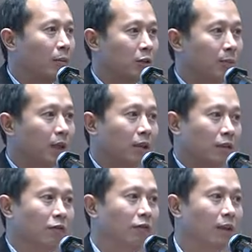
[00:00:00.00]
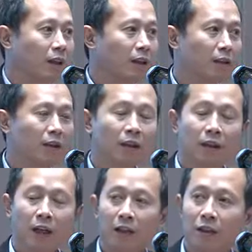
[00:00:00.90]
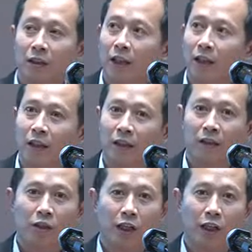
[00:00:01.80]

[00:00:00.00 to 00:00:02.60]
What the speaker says: perspective in understanding